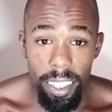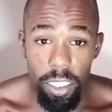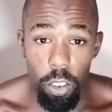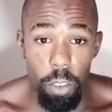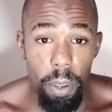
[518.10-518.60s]

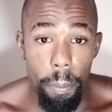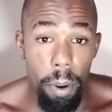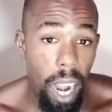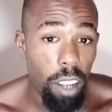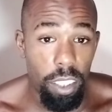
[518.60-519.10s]
So it's being
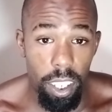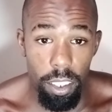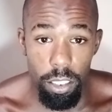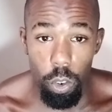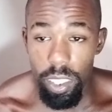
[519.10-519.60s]
put out
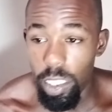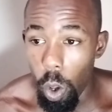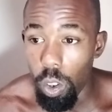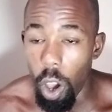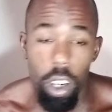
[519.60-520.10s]
there. So it's
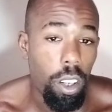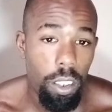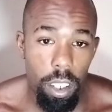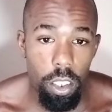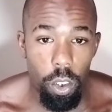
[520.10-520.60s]
no
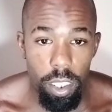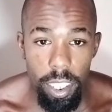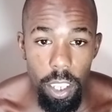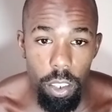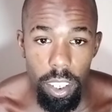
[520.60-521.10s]
longer, you know, a
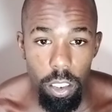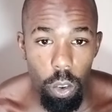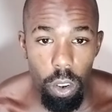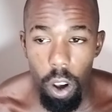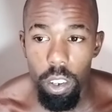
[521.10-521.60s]
secret. It's
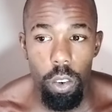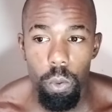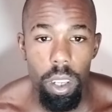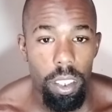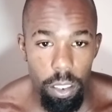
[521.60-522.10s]
no longer
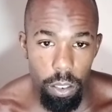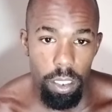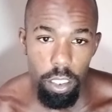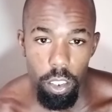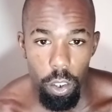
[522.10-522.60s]
what
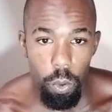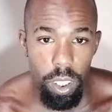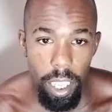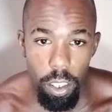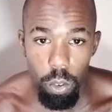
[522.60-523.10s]

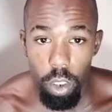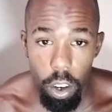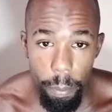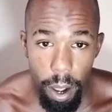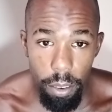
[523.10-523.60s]
they don't
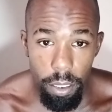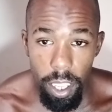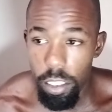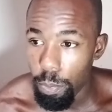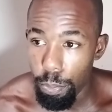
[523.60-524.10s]
talk about.
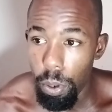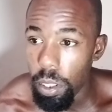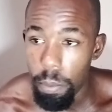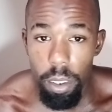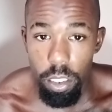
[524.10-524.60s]
It's
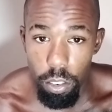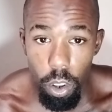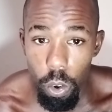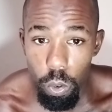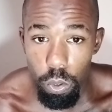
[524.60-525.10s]
pretty much
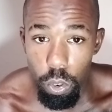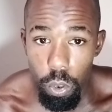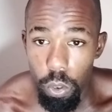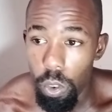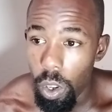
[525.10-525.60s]
known
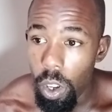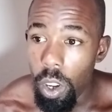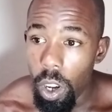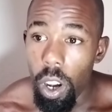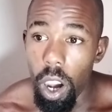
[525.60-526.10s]
to
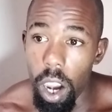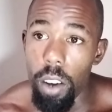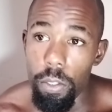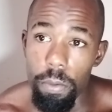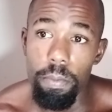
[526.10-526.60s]

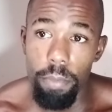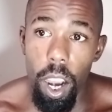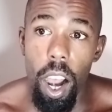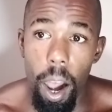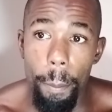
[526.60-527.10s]

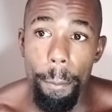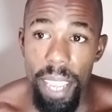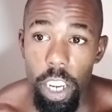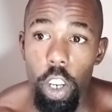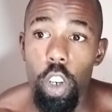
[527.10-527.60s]
a
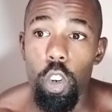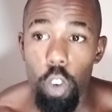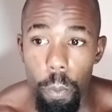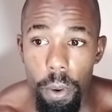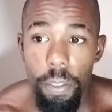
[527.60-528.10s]
bigger
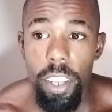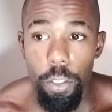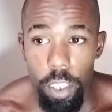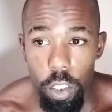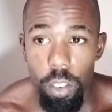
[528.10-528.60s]
group of
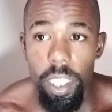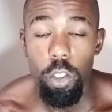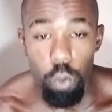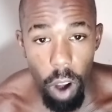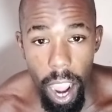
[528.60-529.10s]
individuals
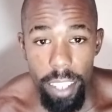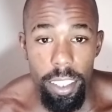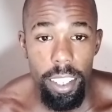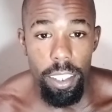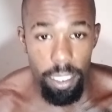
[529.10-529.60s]
that's
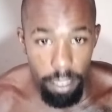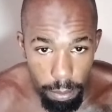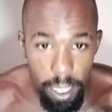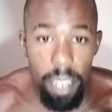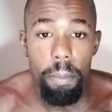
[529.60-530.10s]
rising and
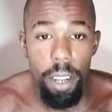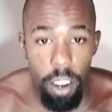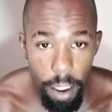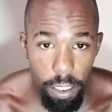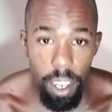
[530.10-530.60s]
getting
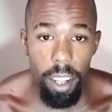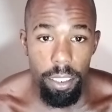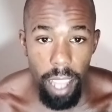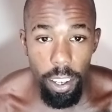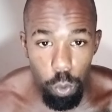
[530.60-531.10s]
bigger every day.
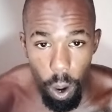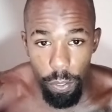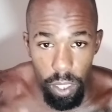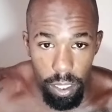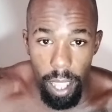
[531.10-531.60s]
That is
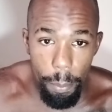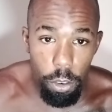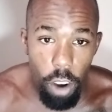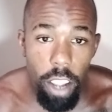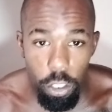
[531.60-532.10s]
why things
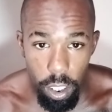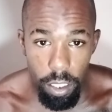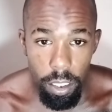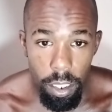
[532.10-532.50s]
happen gradually,